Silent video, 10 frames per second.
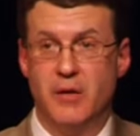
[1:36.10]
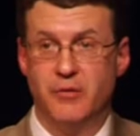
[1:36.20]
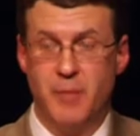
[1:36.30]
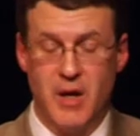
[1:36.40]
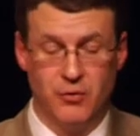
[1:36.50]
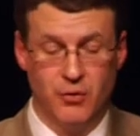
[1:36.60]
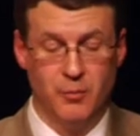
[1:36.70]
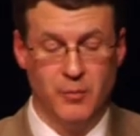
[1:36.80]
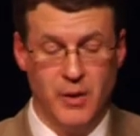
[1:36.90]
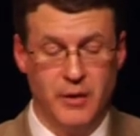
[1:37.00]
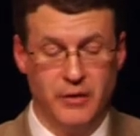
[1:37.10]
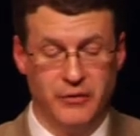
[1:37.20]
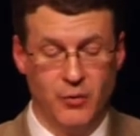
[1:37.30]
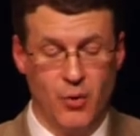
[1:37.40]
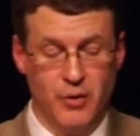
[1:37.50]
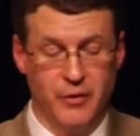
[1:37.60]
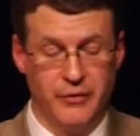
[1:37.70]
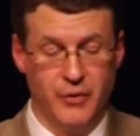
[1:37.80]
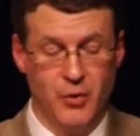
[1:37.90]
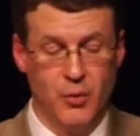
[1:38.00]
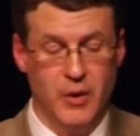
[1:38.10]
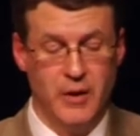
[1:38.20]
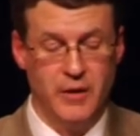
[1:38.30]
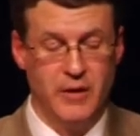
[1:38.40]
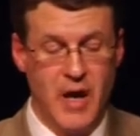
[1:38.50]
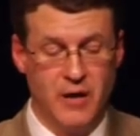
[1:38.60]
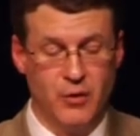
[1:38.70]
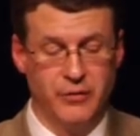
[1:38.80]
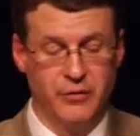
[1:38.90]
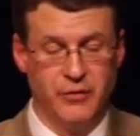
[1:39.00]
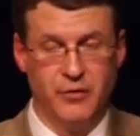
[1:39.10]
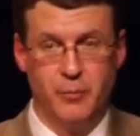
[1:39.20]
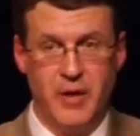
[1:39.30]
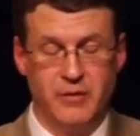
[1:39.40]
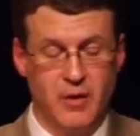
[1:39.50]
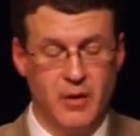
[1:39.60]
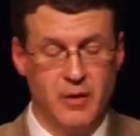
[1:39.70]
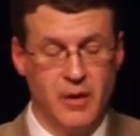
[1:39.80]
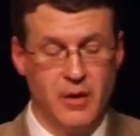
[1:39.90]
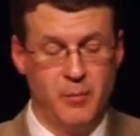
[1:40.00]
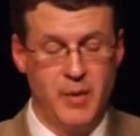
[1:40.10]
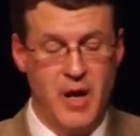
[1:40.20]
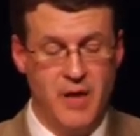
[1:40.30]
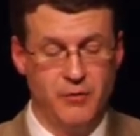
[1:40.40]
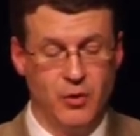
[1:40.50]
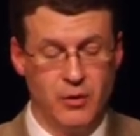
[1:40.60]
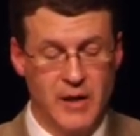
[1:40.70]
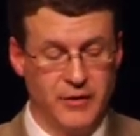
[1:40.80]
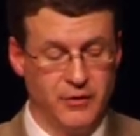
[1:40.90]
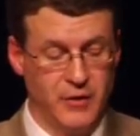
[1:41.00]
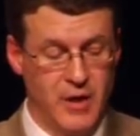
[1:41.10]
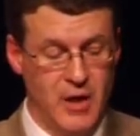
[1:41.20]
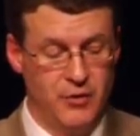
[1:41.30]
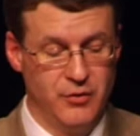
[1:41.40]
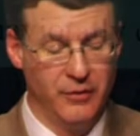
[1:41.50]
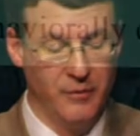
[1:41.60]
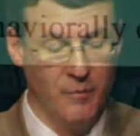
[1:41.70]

spectrum disorder, so the diagnosis is based on behavioral classifications.